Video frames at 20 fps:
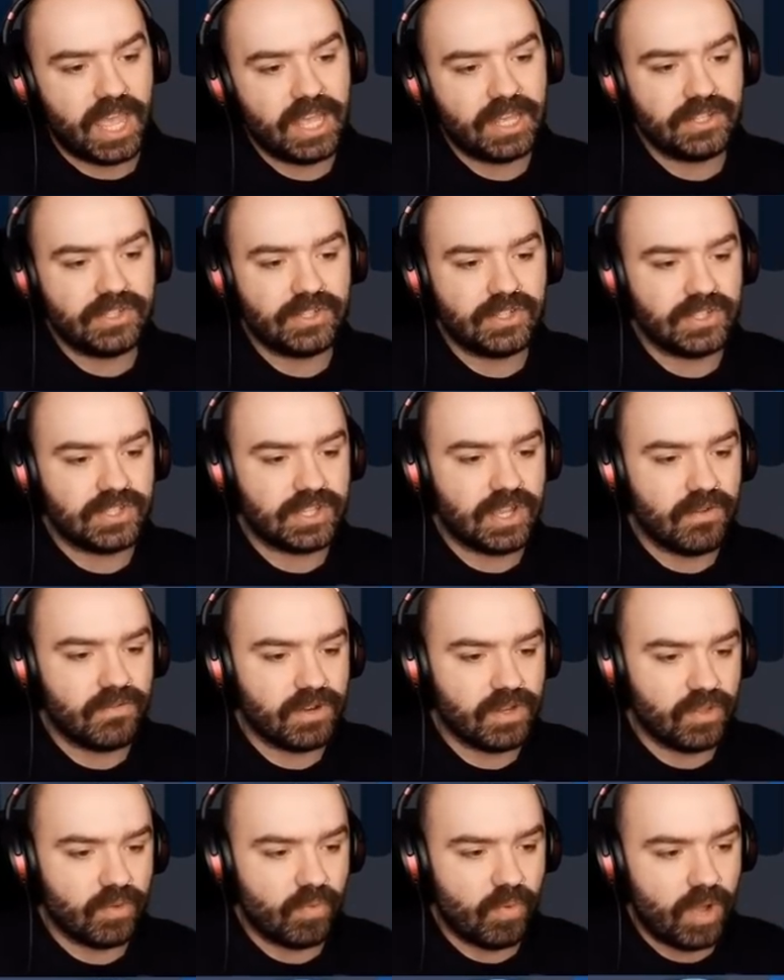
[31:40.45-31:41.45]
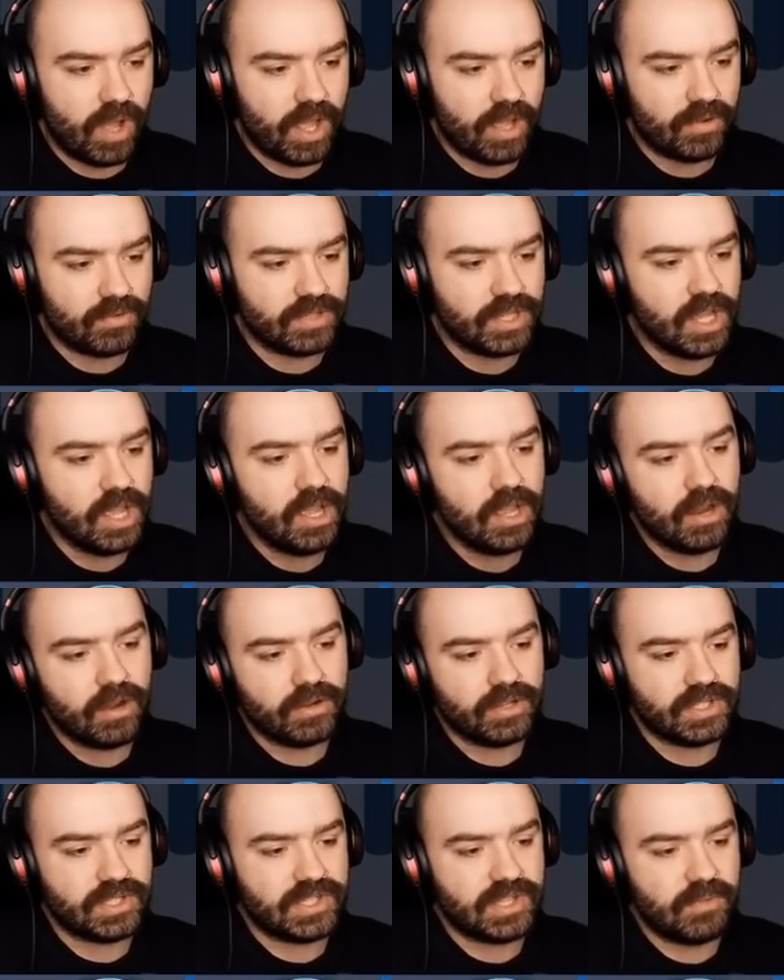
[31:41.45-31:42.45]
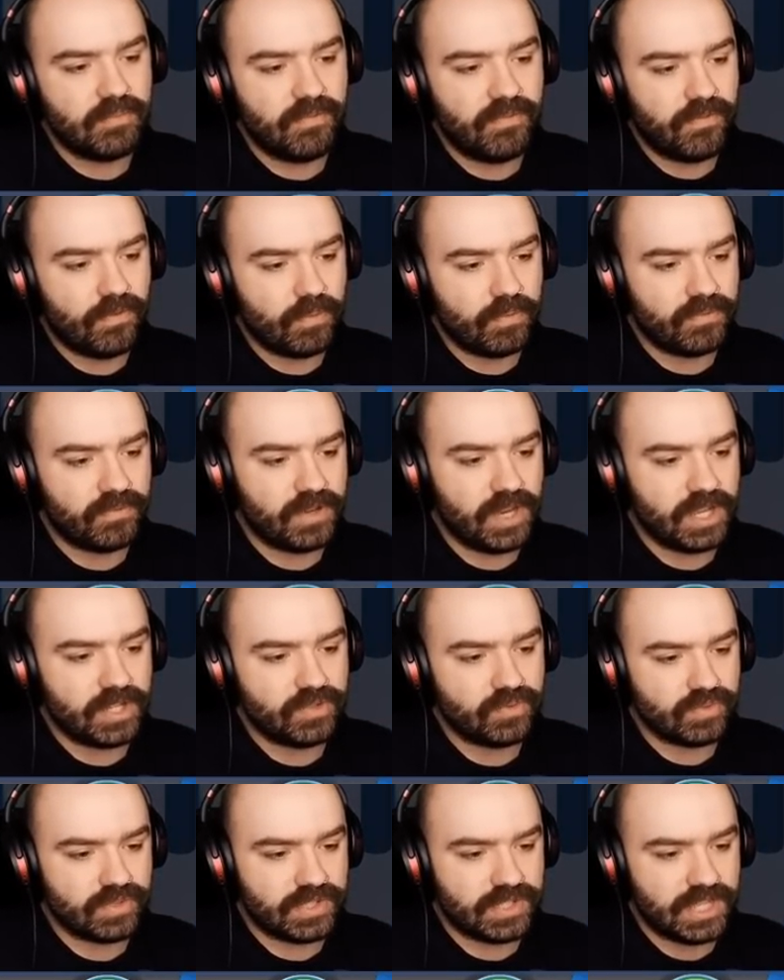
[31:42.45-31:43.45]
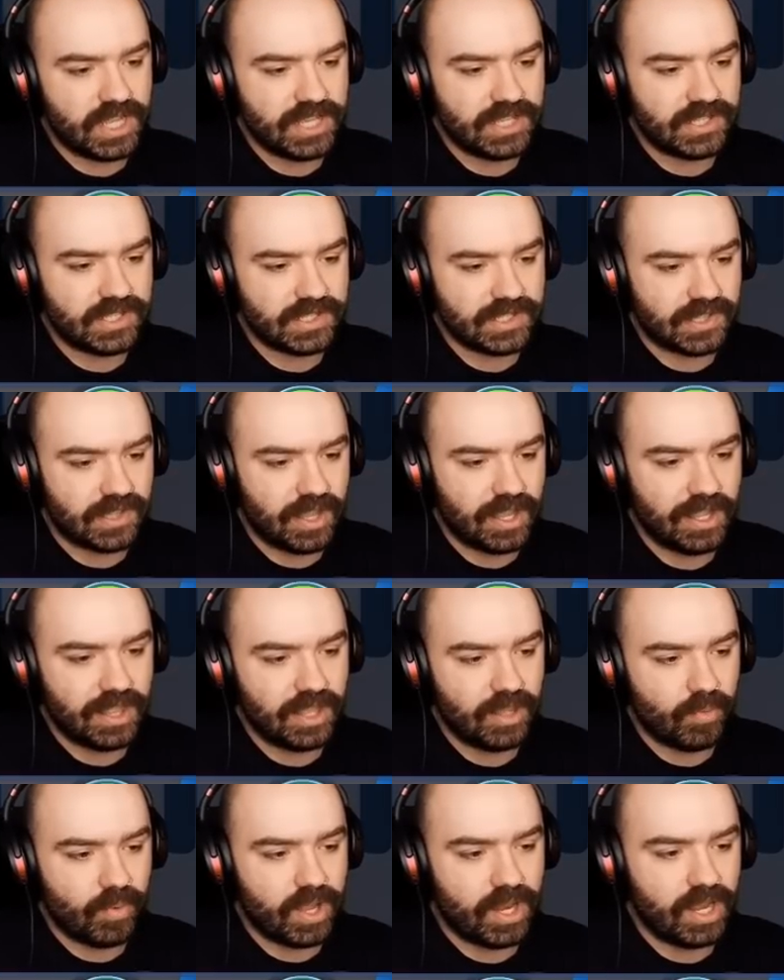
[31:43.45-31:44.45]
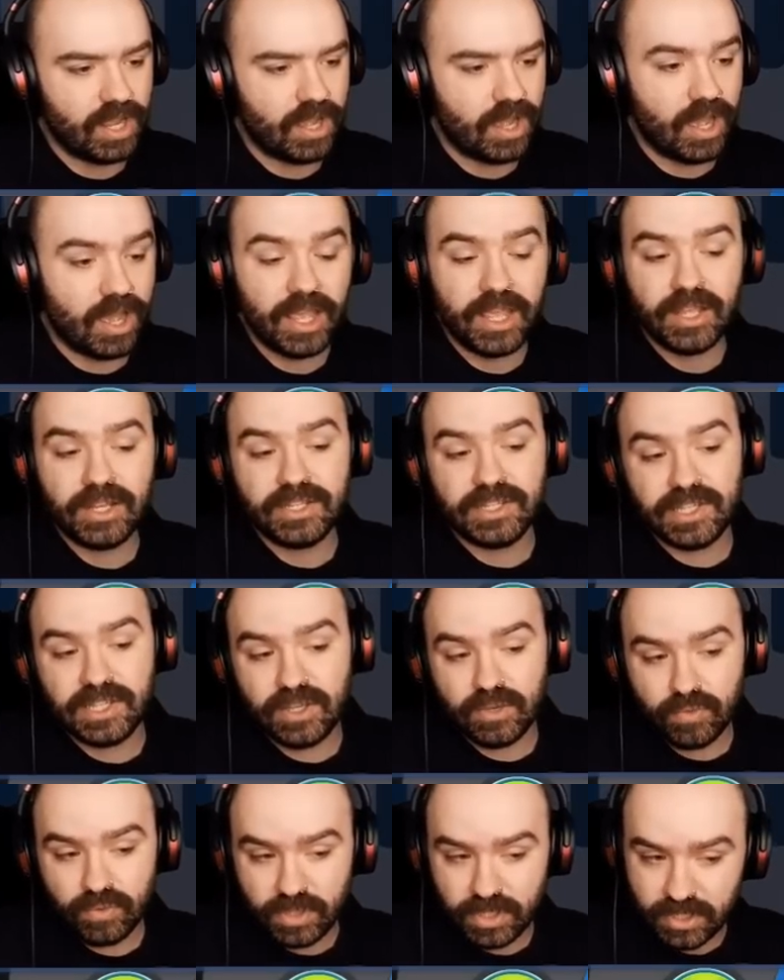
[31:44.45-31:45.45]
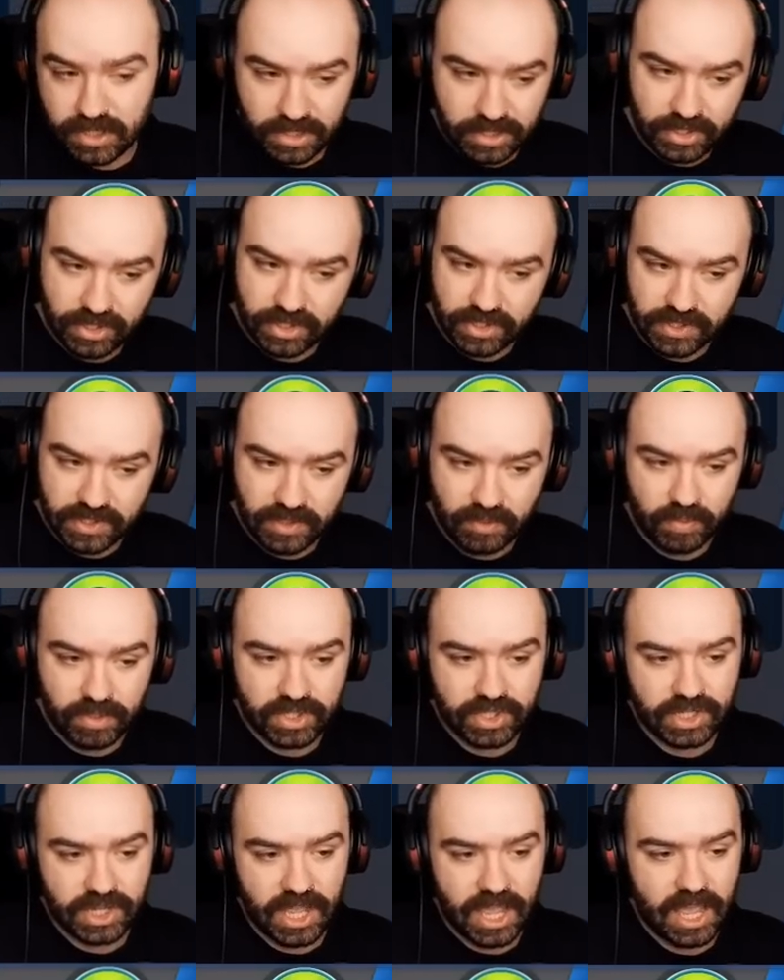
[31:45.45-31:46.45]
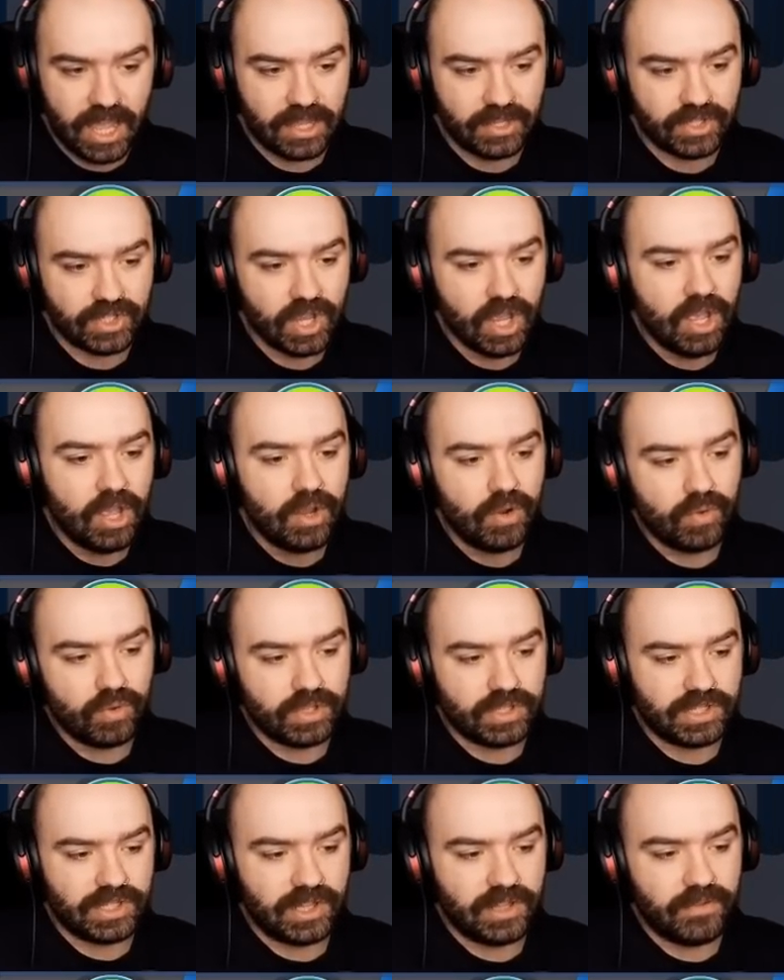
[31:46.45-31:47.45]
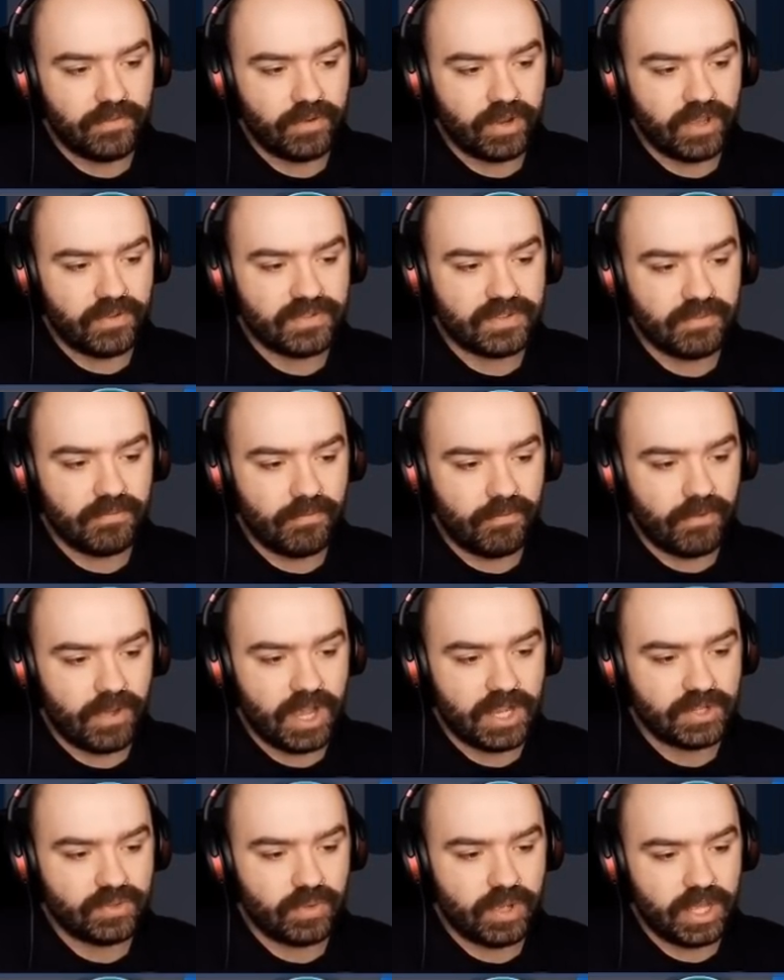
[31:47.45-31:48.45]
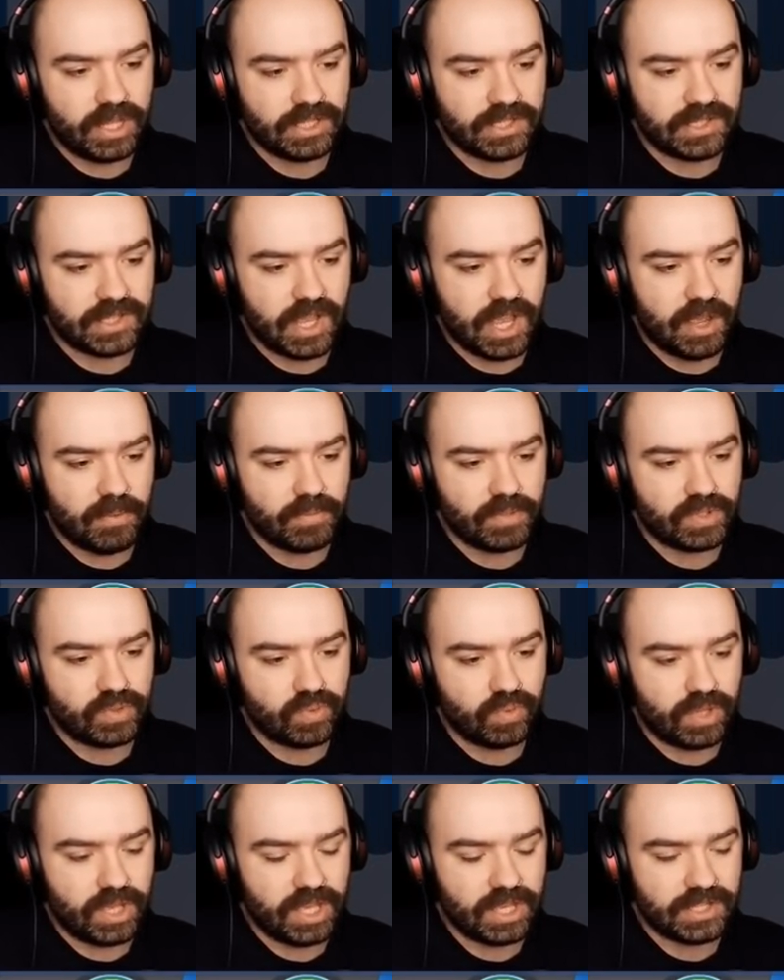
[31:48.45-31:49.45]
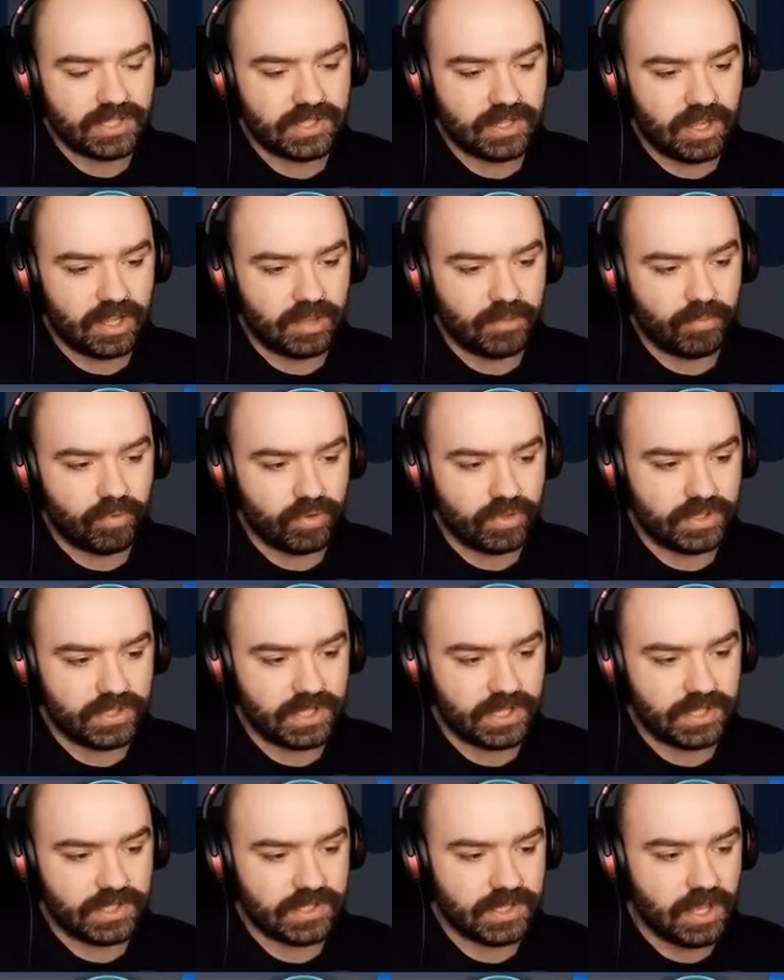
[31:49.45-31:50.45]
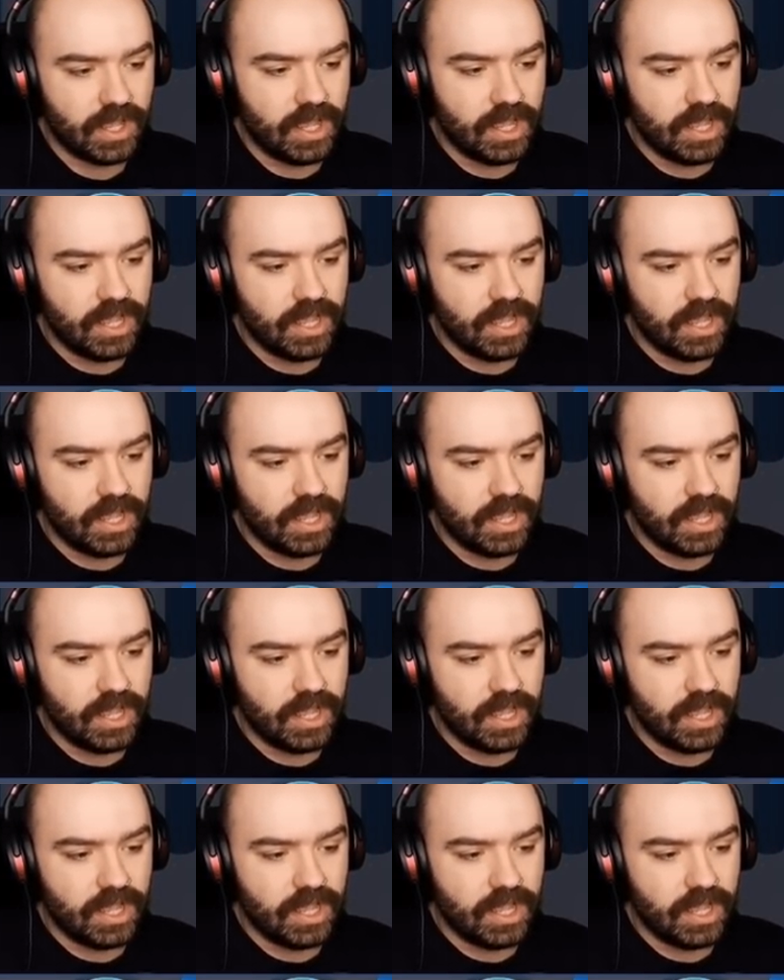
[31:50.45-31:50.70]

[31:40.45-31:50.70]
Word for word: Eggs discovered in the wild are in some form of natural stasis, likely awaiting ideal conditions in which to hatch or the delivery of some vital enzyme which will kickstart the process.